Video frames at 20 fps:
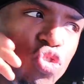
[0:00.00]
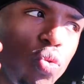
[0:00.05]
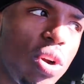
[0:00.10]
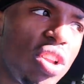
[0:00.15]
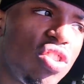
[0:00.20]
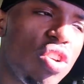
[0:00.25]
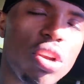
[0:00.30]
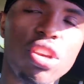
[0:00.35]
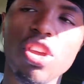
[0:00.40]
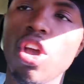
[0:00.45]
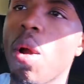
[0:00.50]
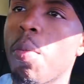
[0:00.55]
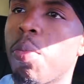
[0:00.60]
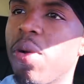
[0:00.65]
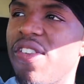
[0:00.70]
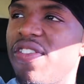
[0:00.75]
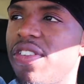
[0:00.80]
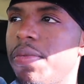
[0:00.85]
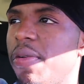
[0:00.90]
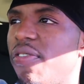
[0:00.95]
Just want to talk to y'all
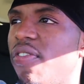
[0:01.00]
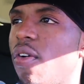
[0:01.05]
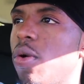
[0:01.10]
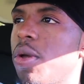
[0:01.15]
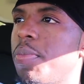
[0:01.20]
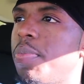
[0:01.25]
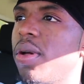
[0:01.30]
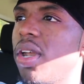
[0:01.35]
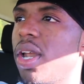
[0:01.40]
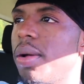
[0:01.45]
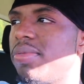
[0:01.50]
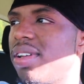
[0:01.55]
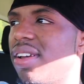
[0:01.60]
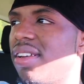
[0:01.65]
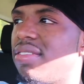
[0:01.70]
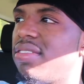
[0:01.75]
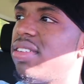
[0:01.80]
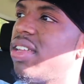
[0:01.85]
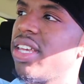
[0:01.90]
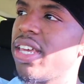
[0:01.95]
briefly before we pull up to
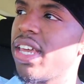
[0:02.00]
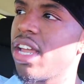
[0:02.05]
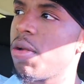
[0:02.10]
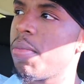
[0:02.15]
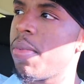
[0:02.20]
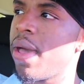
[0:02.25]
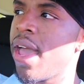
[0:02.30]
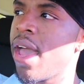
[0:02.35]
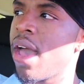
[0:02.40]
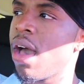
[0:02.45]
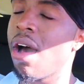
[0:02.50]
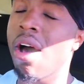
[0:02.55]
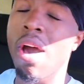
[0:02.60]
the city gear, man.